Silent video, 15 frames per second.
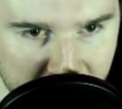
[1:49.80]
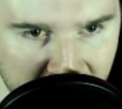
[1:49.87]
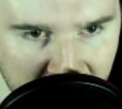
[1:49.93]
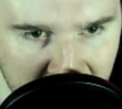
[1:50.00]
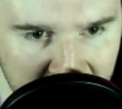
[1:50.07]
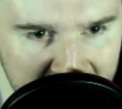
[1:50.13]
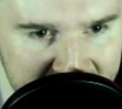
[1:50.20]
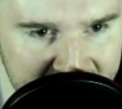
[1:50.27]

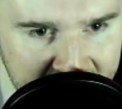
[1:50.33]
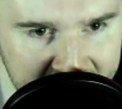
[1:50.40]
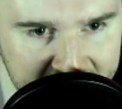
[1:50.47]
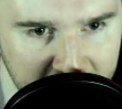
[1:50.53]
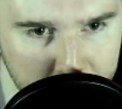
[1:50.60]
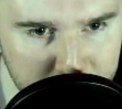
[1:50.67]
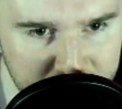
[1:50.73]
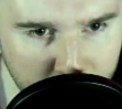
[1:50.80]
Last 10
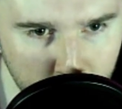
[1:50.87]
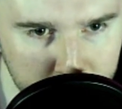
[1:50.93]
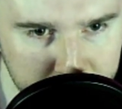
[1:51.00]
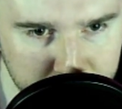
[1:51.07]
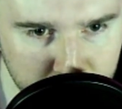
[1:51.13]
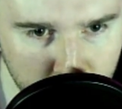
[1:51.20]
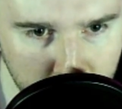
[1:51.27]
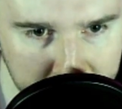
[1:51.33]
games for
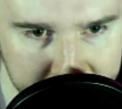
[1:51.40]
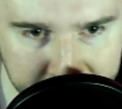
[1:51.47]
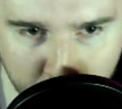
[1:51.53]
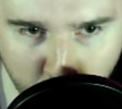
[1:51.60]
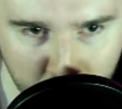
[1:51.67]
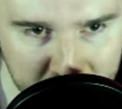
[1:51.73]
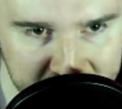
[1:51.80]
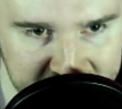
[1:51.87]
Detroit,
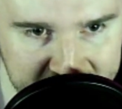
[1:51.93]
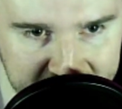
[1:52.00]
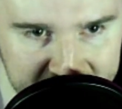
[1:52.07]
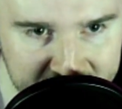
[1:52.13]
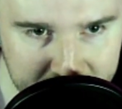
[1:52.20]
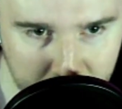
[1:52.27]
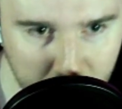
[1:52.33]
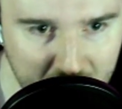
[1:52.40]
4-6
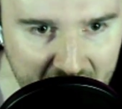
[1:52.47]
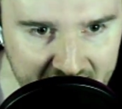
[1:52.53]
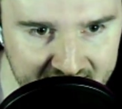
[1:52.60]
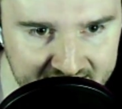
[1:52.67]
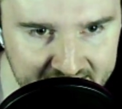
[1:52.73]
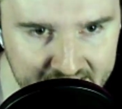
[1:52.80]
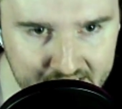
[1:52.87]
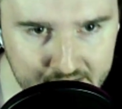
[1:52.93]
in their last
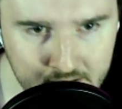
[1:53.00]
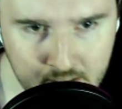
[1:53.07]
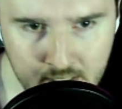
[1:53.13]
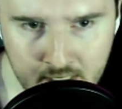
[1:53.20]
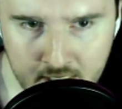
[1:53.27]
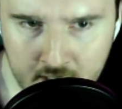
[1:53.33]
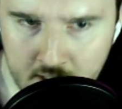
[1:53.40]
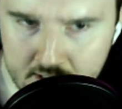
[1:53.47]
10.
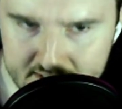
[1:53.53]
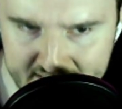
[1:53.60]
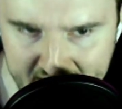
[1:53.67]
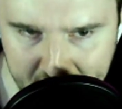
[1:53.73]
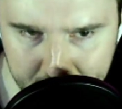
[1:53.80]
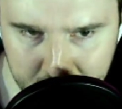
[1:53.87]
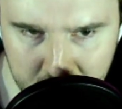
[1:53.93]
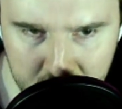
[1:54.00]

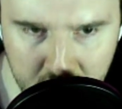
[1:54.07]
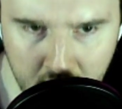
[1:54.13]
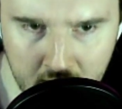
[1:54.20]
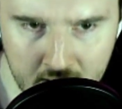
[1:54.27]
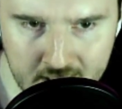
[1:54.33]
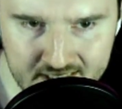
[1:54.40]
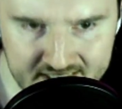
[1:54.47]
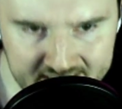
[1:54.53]
Tampa,
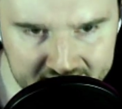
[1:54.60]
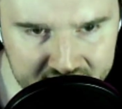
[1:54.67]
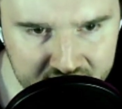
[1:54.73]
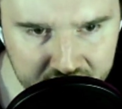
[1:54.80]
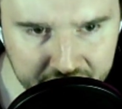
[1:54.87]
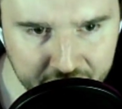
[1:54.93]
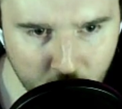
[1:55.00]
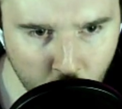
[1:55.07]

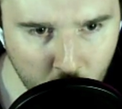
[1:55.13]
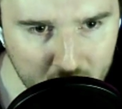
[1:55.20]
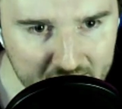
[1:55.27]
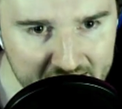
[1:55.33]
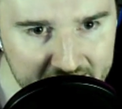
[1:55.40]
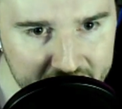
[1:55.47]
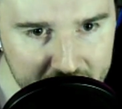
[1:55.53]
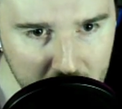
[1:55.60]
6-4
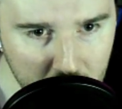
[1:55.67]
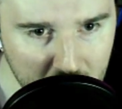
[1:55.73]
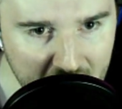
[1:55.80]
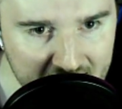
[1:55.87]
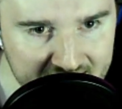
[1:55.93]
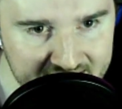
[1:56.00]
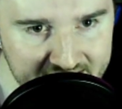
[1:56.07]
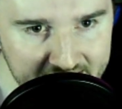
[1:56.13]
in their
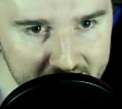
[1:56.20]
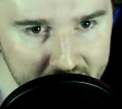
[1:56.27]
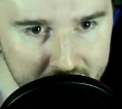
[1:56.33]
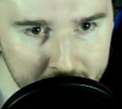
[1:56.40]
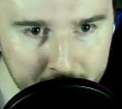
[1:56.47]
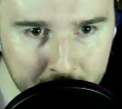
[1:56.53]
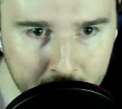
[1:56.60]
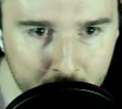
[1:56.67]
last 10.